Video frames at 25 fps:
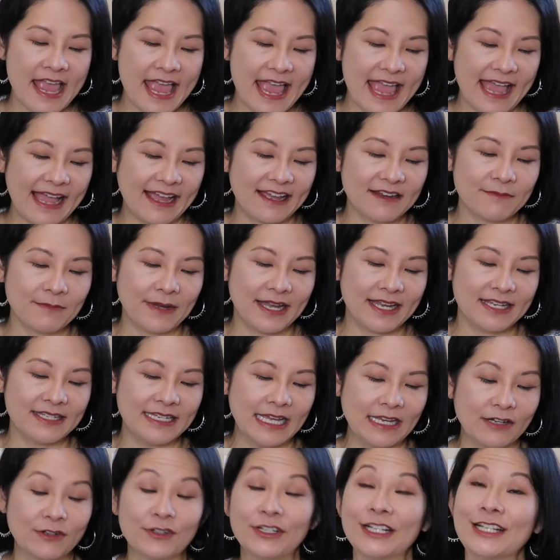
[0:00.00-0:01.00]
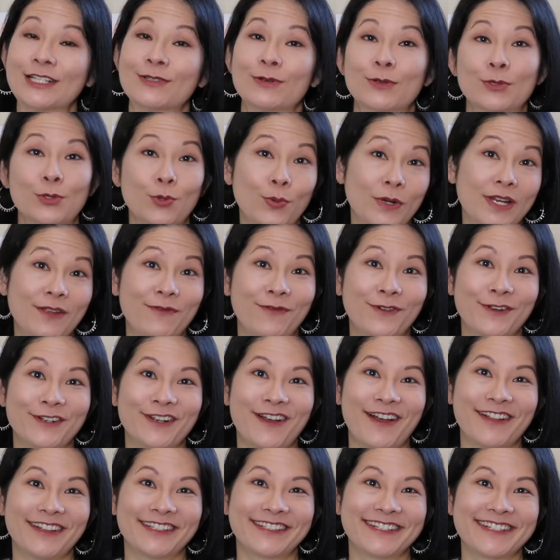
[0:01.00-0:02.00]
and my net earnings were
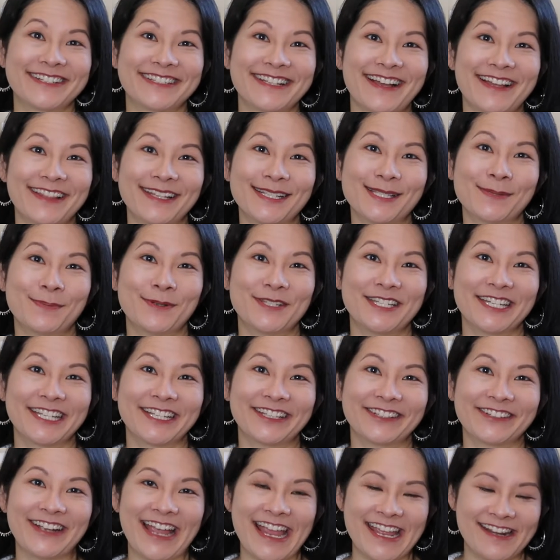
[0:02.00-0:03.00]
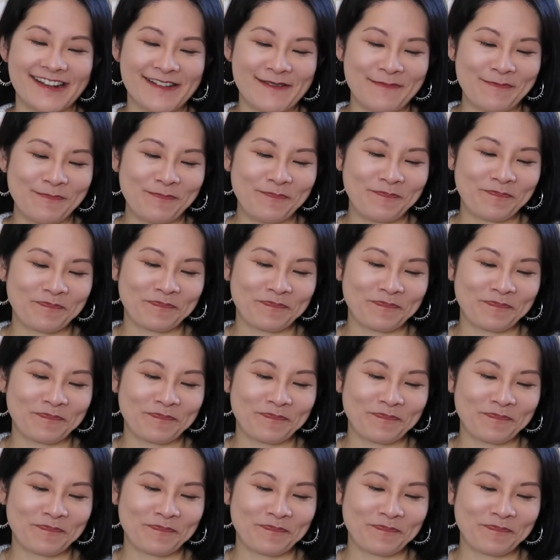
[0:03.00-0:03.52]
$24 on this particular item.